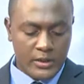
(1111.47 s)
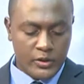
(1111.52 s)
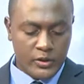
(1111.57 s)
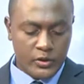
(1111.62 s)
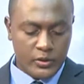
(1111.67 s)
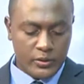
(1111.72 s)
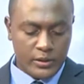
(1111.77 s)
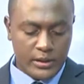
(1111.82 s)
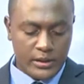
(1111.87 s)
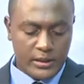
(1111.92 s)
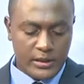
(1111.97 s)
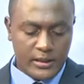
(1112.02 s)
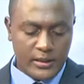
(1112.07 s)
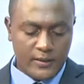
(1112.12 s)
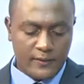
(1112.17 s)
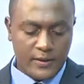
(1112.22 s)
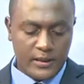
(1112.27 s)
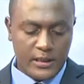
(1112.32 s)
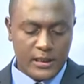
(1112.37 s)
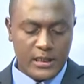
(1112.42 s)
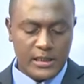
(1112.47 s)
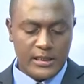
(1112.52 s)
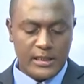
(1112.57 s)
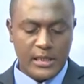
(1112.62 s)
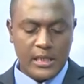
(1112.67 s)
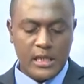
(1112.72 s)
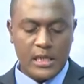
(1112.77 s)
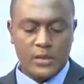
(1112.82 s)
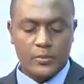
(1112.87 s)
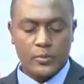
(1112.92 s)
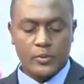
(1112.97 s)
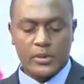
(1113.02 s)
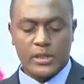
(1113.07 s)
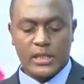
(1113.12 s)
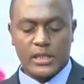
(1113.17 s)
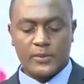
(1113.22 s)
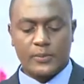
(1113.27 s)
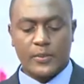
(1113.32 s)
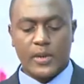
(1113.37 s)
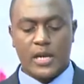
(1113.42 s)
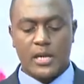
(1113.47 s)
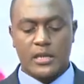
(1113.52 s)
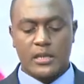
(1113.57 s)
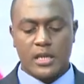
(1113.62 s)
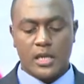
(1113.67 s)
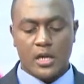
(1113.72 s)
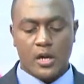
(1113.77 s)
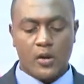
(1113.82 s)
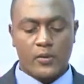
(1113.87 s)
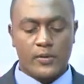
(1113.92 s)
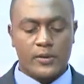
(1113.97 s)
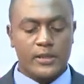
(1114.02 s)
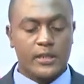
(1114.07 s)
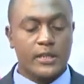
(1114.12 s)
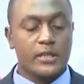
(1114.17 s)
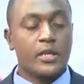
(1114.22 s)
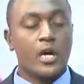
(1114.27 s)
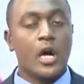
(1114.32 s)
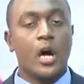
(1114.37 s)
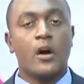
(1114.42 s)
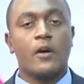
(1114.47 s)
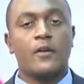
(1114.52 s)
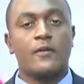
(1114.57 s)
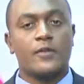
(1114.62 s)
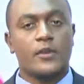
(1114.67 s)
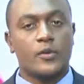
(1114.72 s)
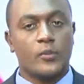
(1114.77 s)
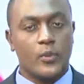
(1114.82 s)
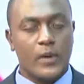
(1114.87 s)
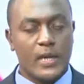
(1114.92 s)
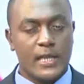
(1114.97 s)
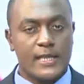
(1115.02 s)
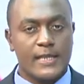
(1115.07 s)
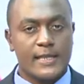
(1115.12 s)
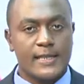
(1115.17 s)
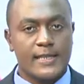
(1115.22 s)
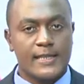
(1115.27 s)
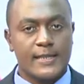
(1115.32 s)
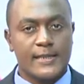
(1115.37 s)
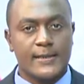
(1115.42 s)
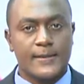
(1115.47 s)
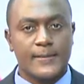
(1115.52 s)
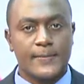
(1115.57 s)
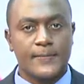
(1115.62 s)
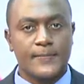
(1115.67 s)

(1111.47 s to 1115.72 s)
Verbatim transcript: shortages in fertilizer input despite the onset of the rains.